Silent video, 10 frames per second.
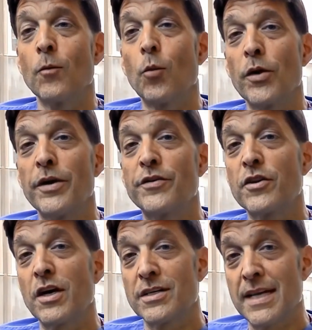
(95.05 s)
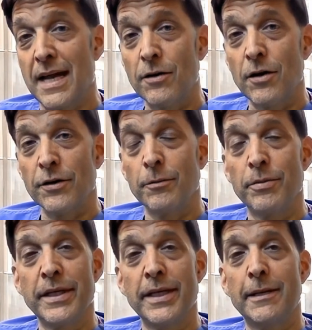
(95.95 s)
where it's cut down on the
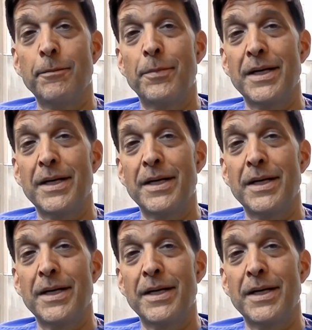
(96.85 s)
bleeding,